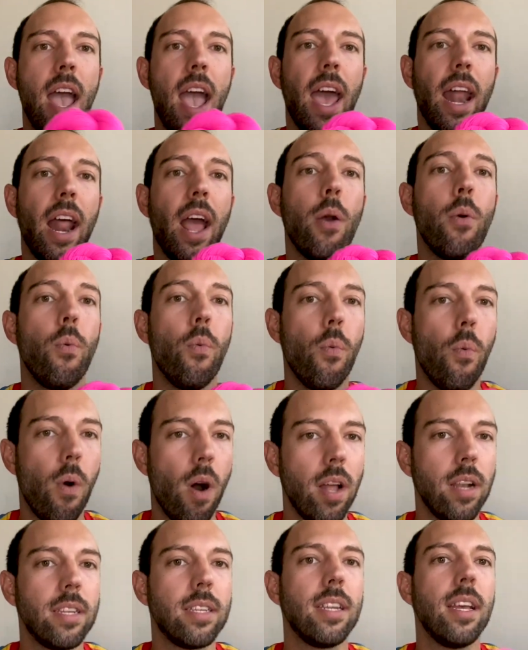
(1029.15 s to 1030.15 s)
and I
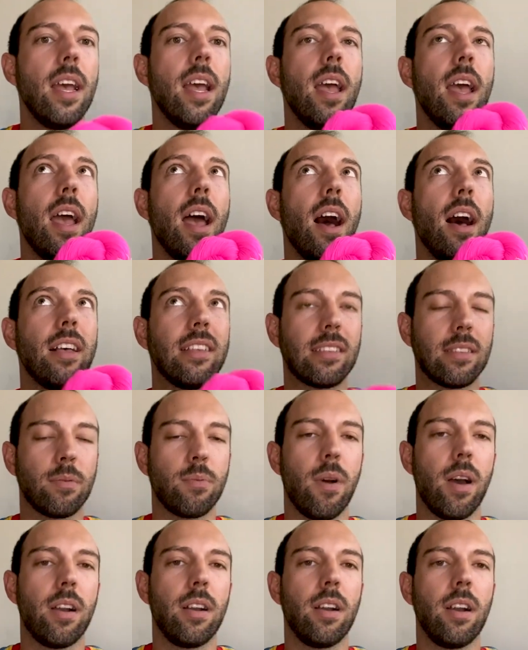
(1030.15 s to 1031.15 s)
want a
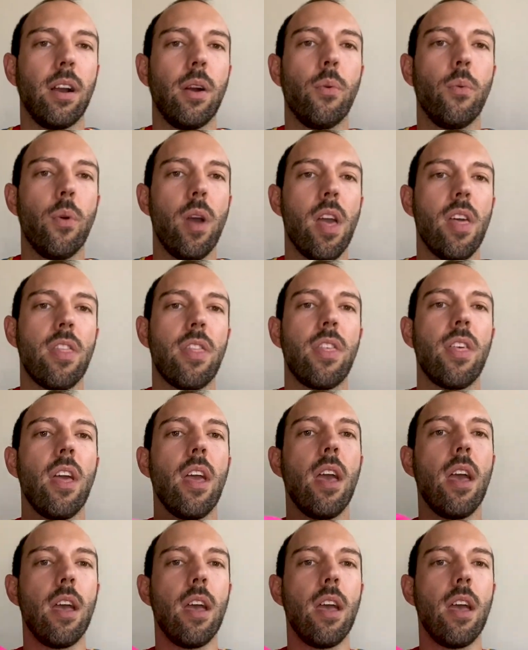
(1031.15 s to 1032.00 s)
sweater with